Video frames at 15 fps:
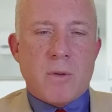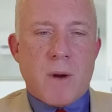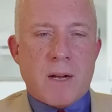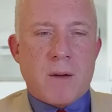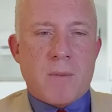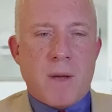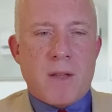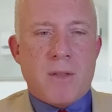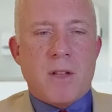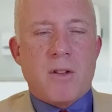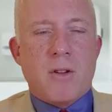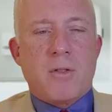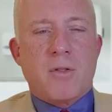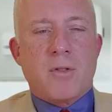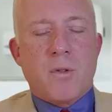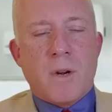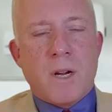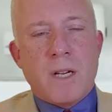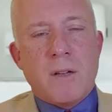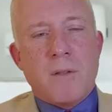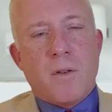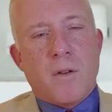recommend that you're
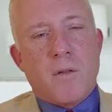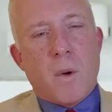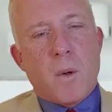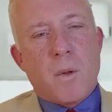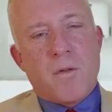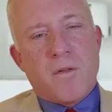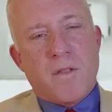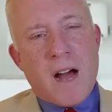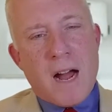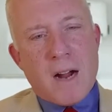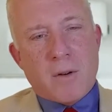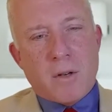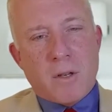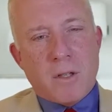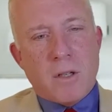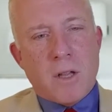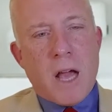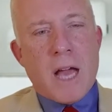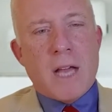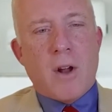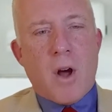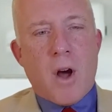screening for both viral
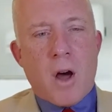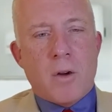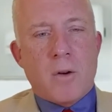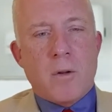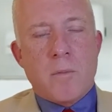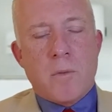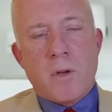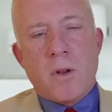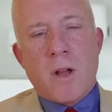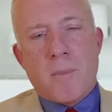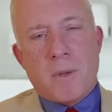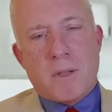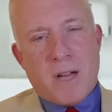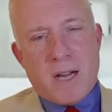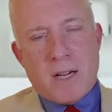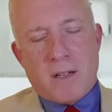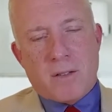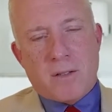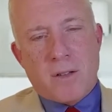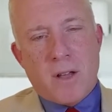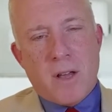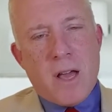and autoimmune
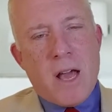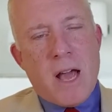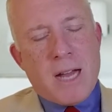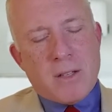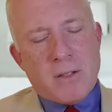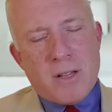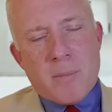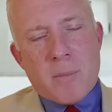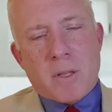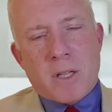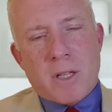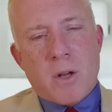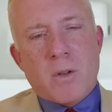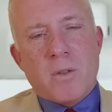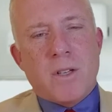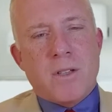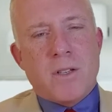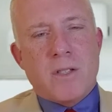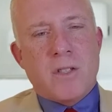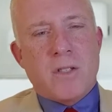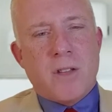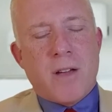hepatitis. And typically those
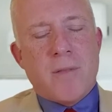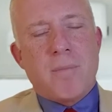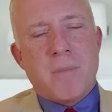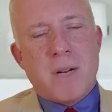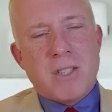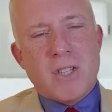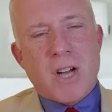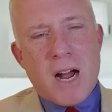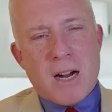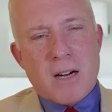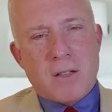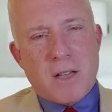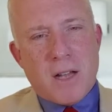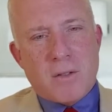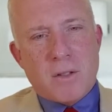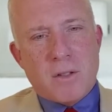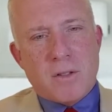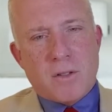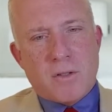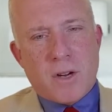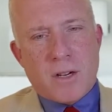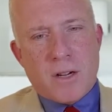conditions have much higher levels
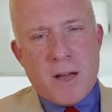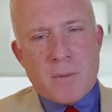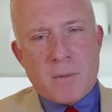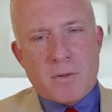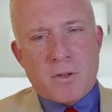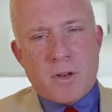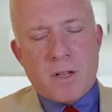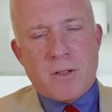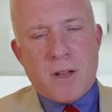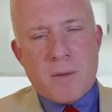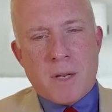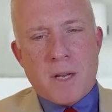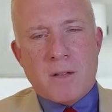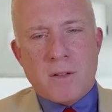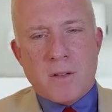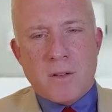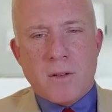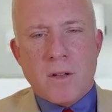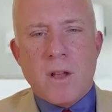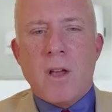of transaminases,